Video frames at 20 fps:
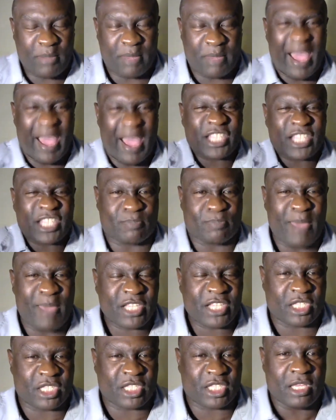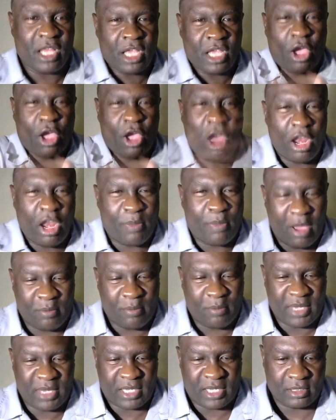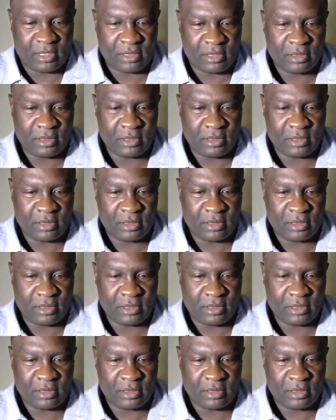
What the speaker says: me. My seed. It's all about me.